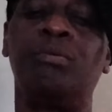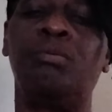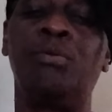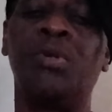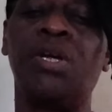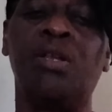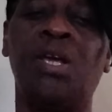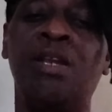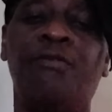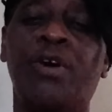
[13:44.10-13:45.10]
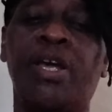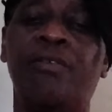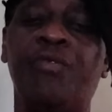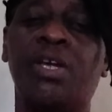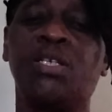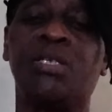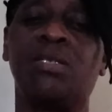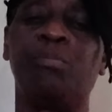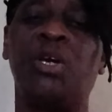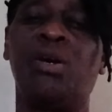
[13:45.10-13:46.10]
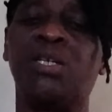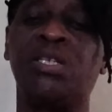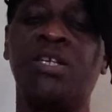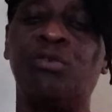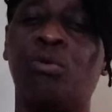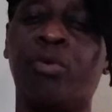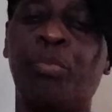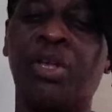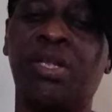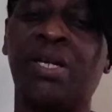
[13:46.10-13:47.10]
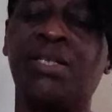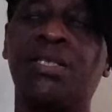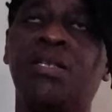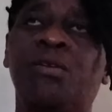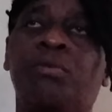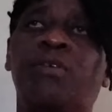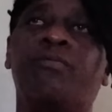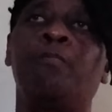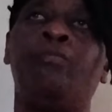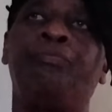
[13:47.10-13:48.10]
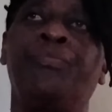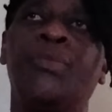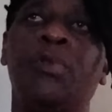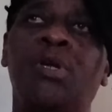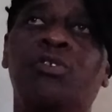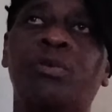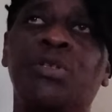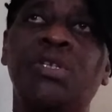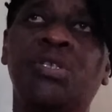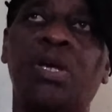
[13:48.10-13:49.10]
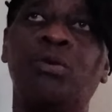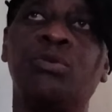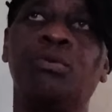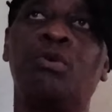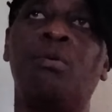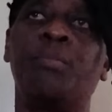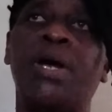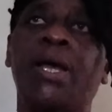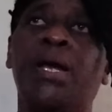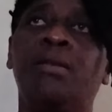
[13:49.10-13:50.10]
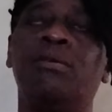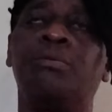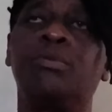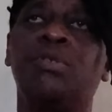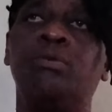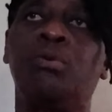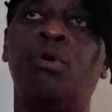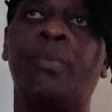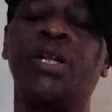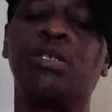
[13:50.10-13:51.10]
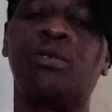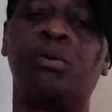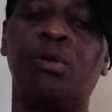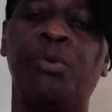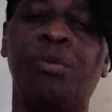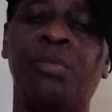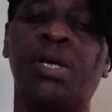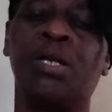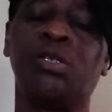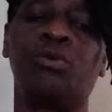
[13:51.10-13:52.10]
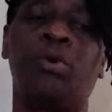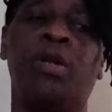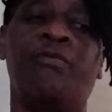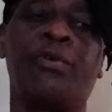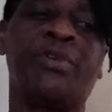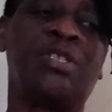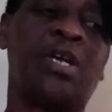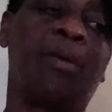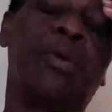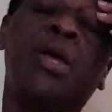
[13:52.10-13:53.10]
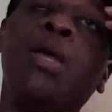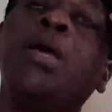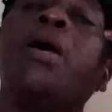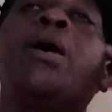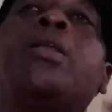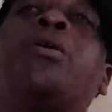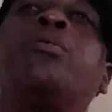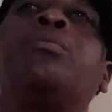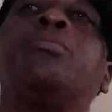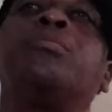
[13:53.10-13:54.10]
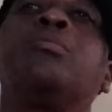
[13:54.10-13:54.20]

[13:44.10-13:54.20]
wouldn't get any forgiveness because there's no repentance in the grave a church sister used to come by and you know she would come and study with me and so on first time and i would